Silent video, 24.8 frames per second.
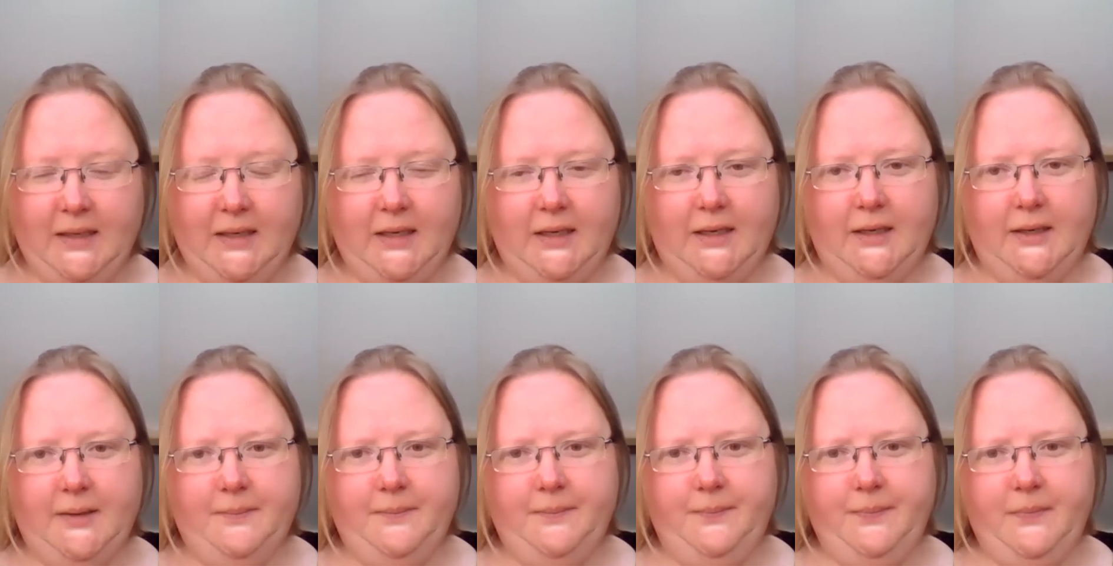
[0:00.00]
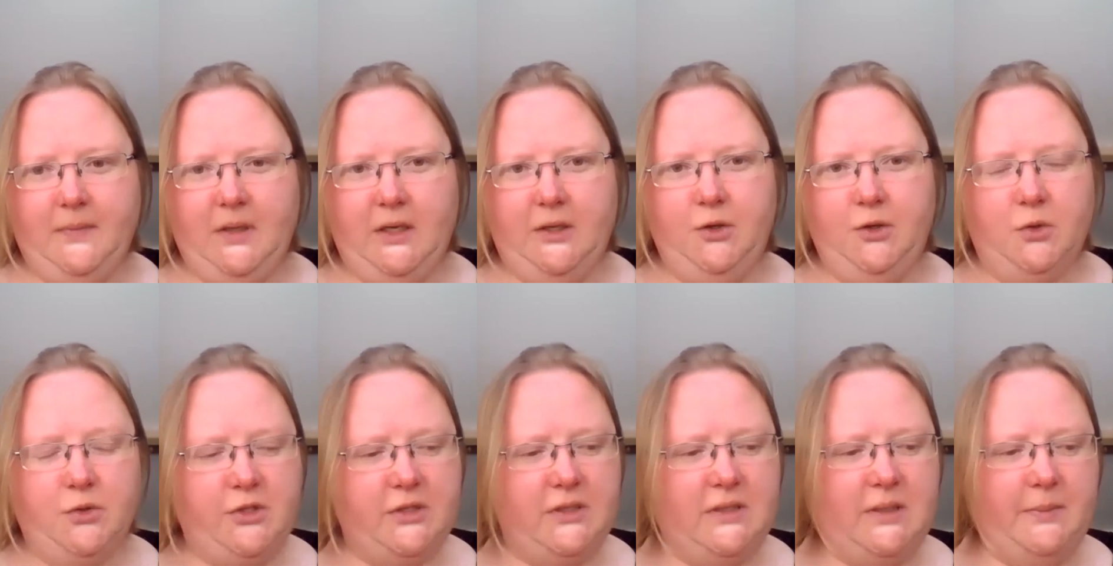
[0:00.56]
and
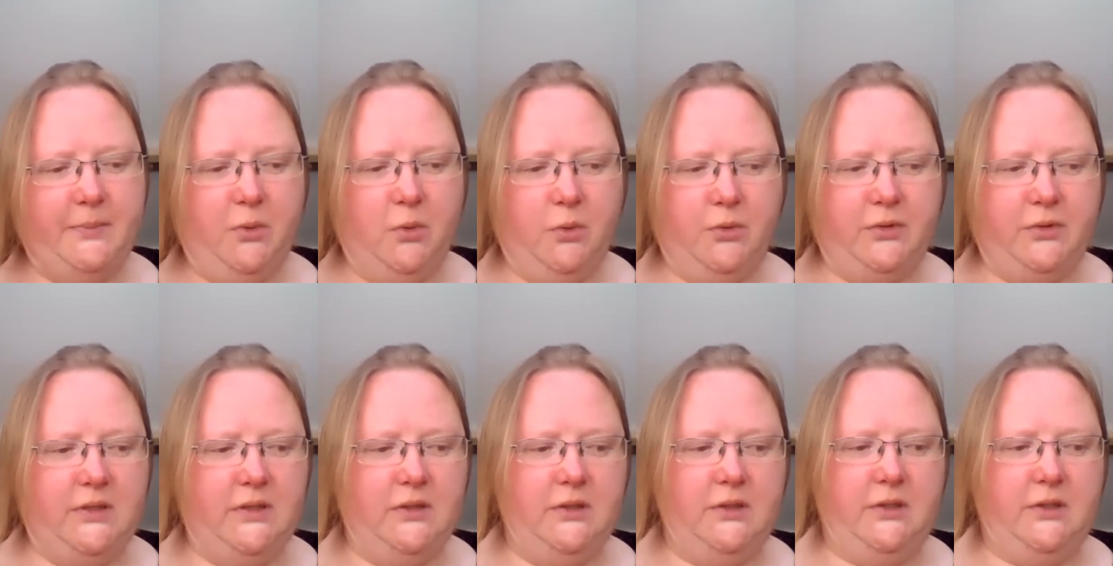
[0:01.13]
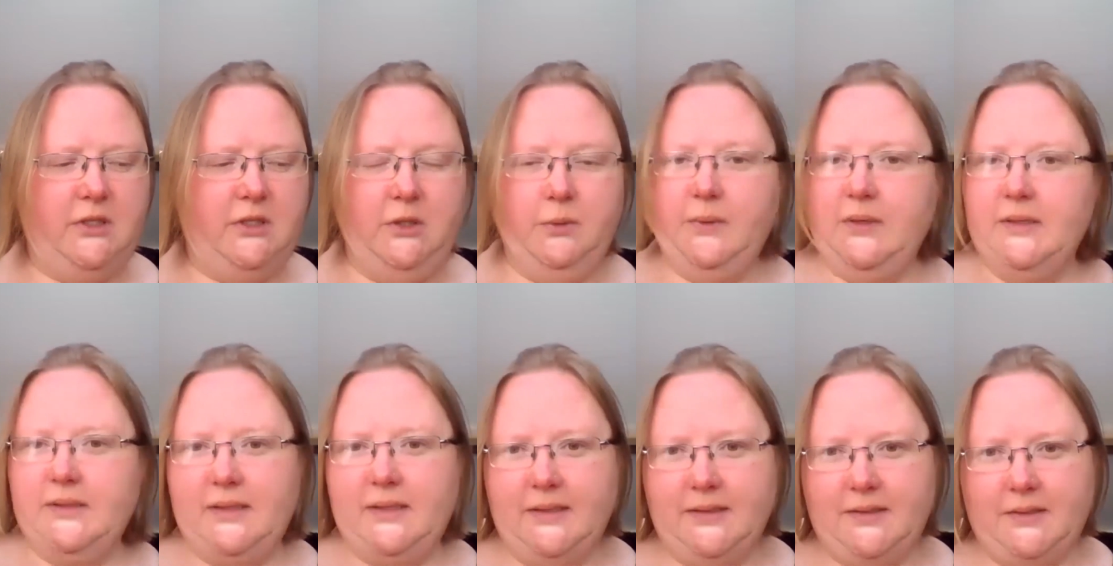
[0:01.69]
not just important to us
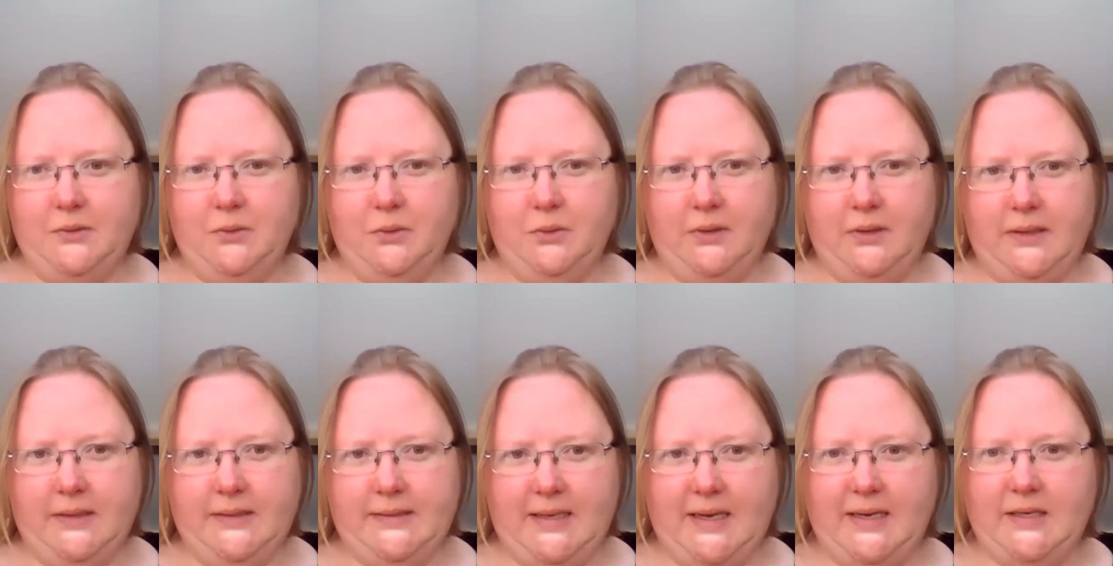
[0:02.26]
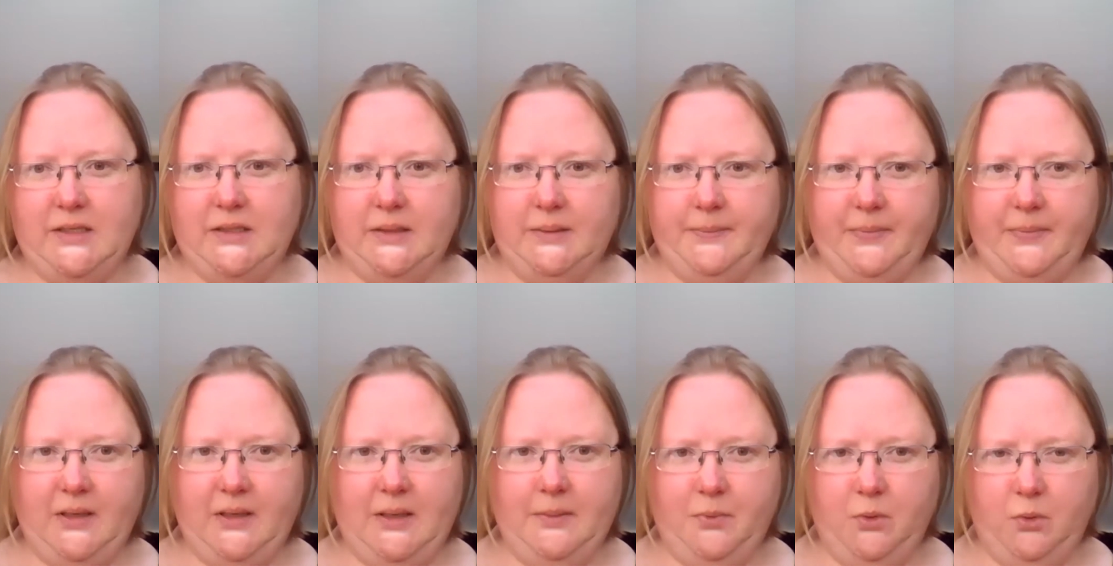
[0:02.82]
as an organisation,
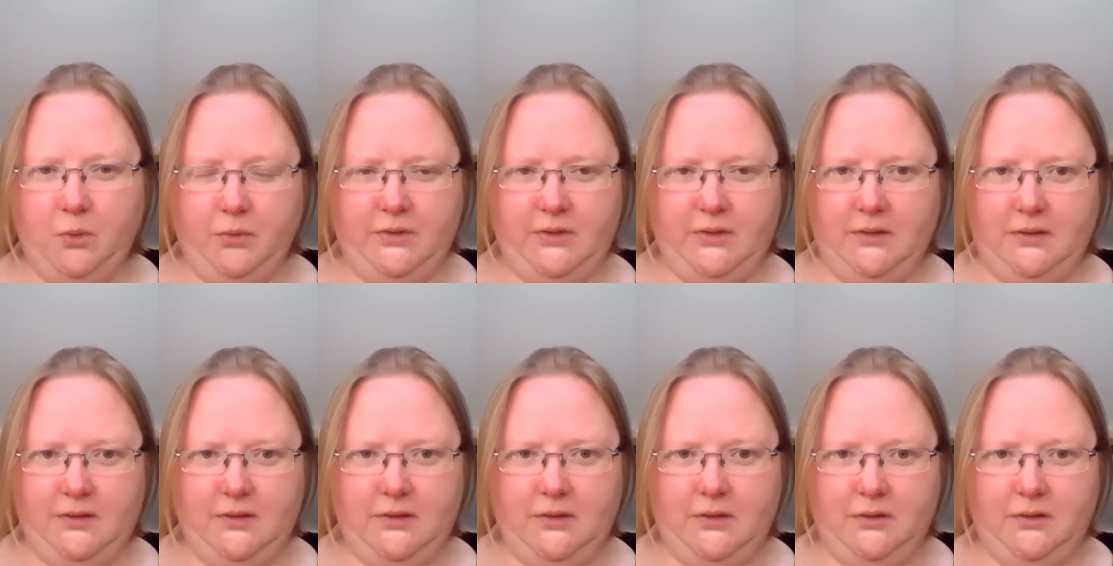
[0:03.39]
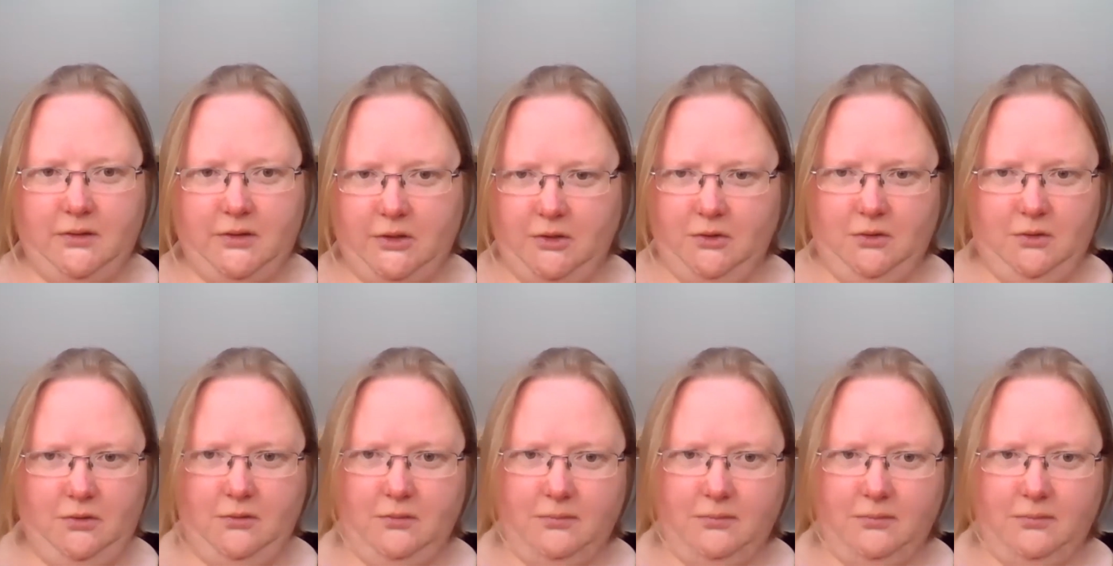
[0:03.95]
but important to